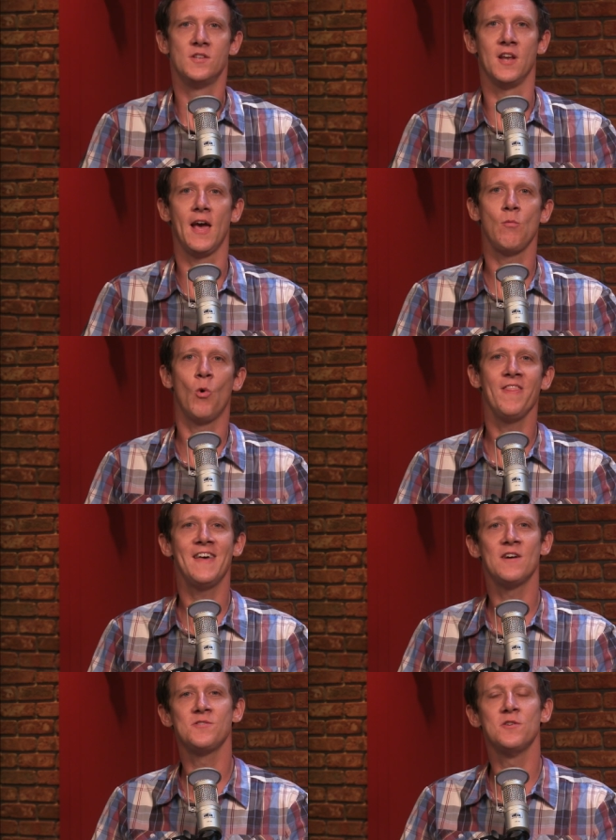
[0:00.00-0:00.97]
Tonight,
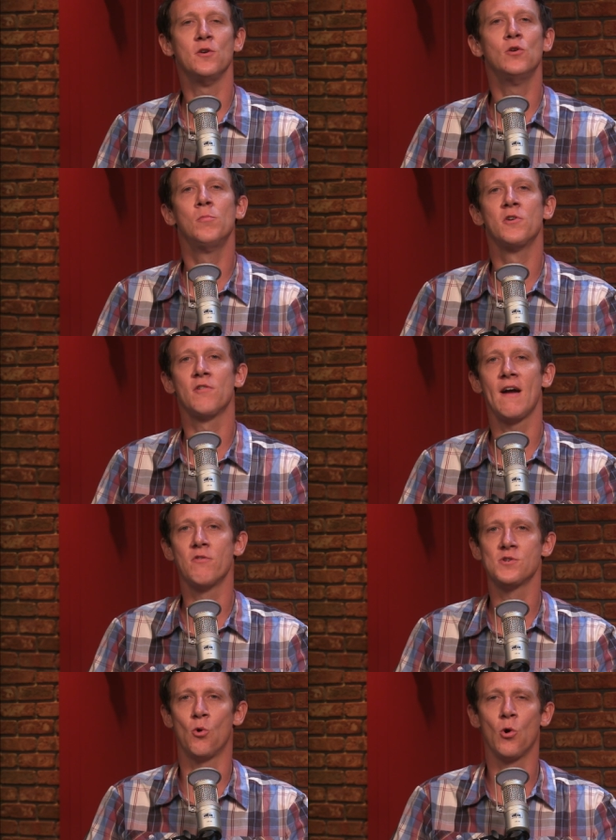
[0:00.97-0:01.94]
1,000 Uber
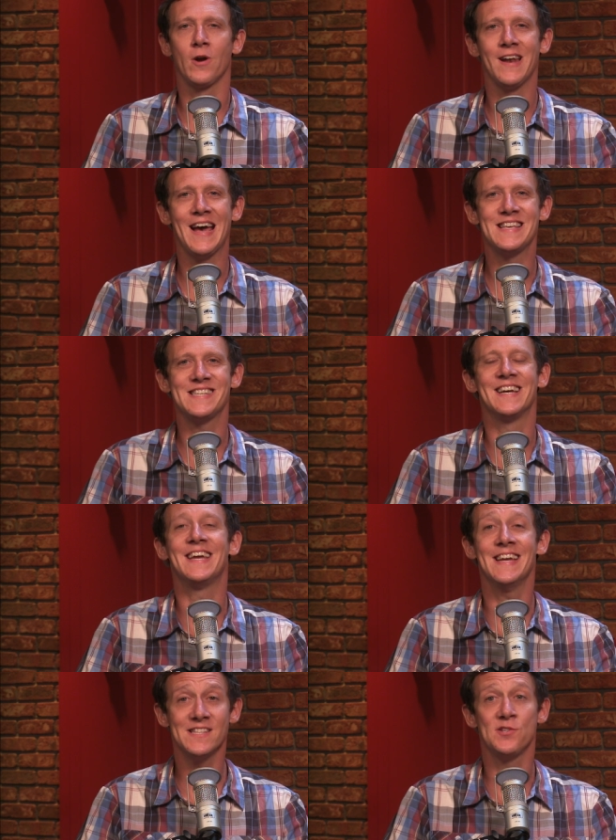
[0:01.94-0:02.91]
drivers organize
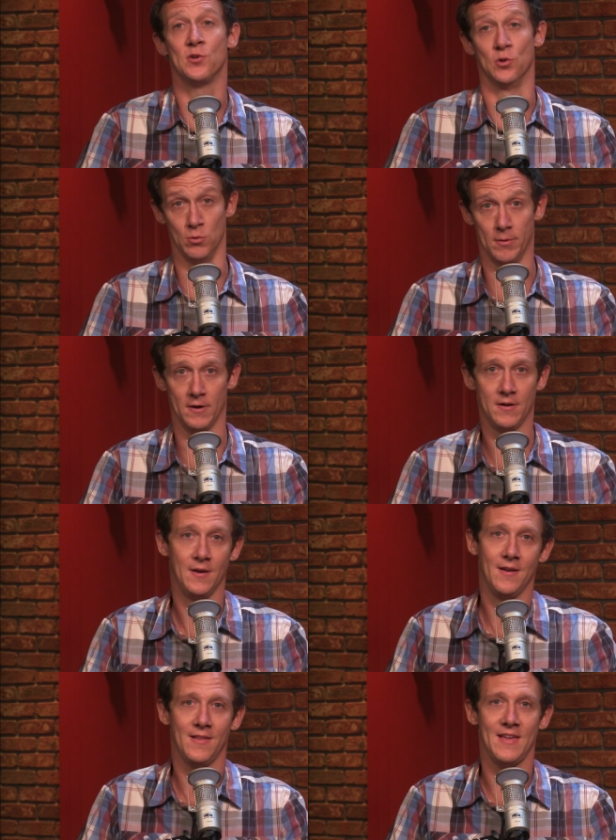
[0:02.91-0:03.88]
against Uber.
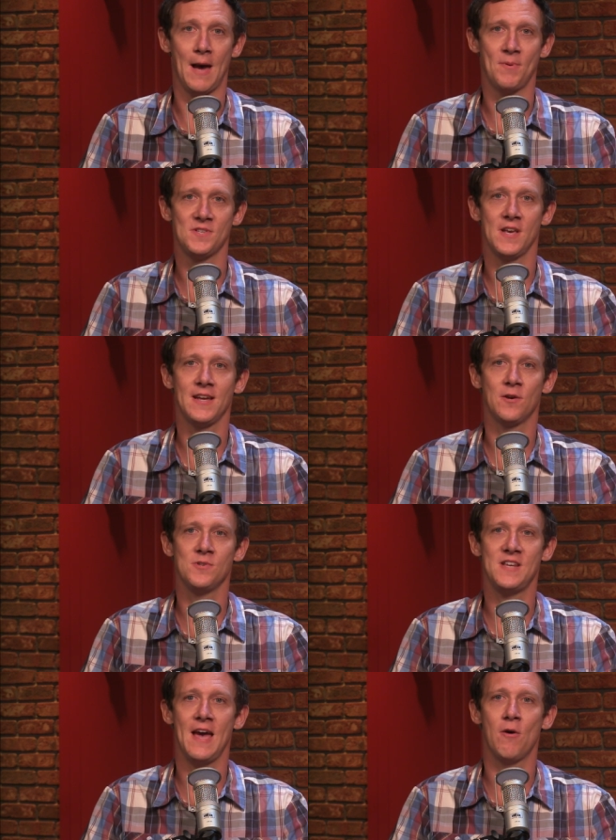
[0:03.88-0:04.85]
The Apple site
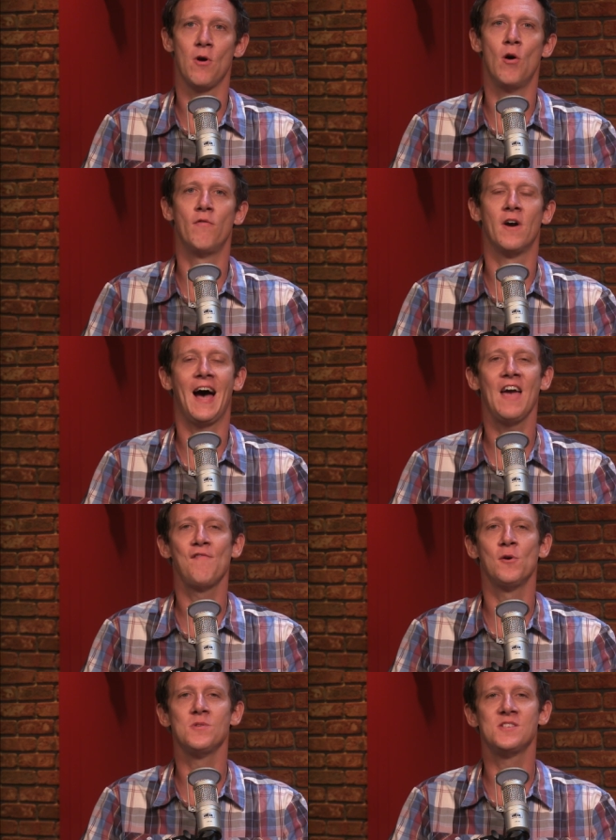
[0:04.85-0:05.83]
goes down over
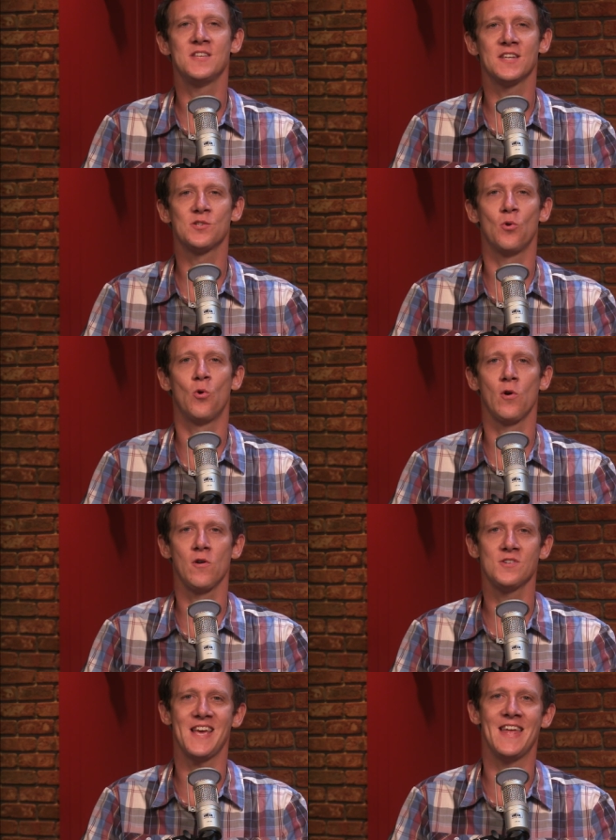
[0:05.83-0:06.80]
iPhone 6
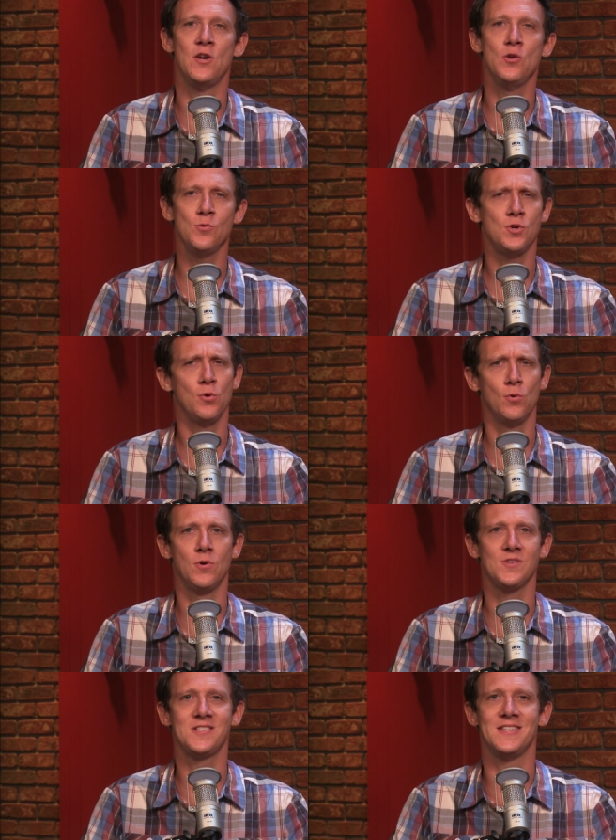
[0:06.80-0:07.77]
orders and new
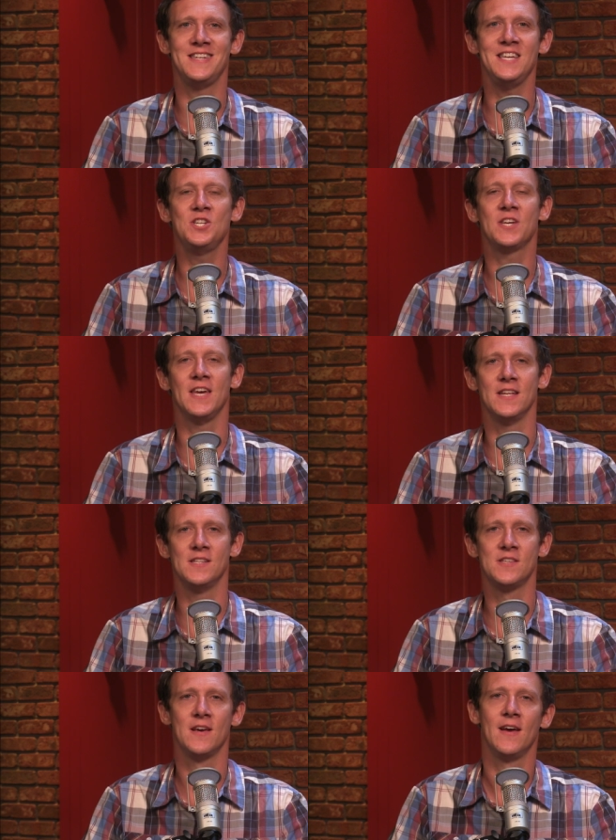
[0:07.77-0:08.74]
tools to teach
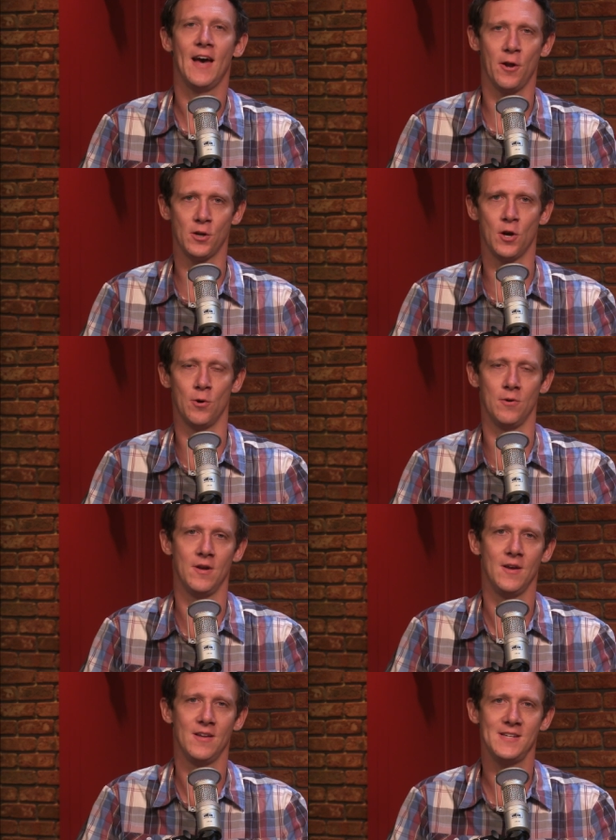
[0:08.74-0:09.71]
kids how to code.
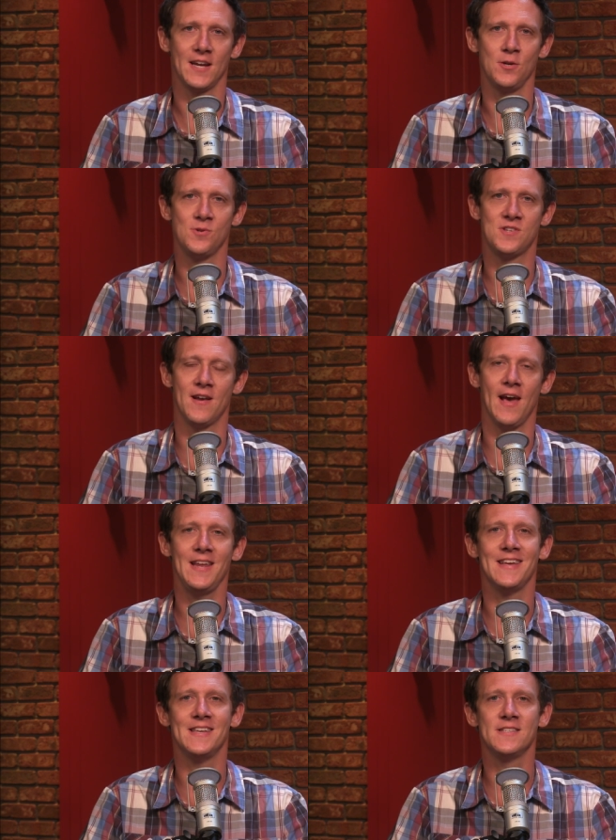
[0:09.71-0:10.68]
Tech News
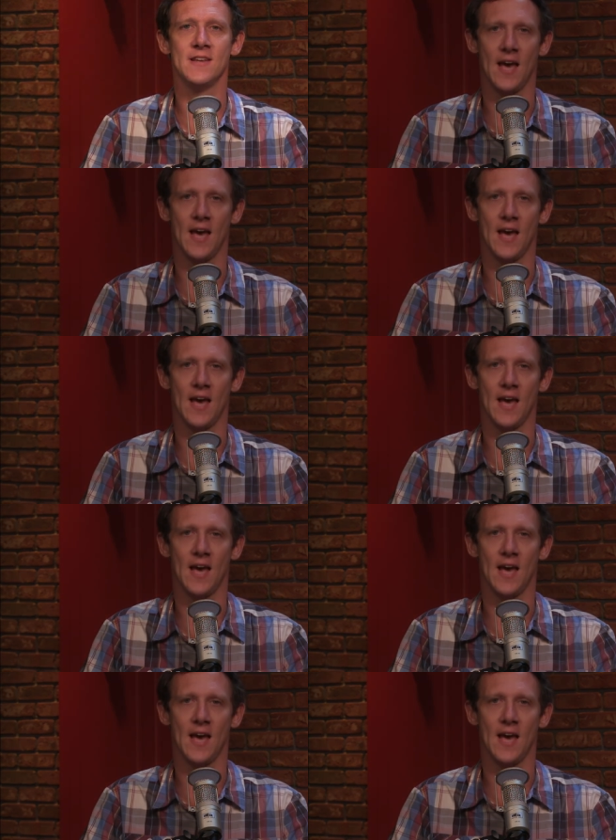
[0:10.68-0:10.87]
Tonight is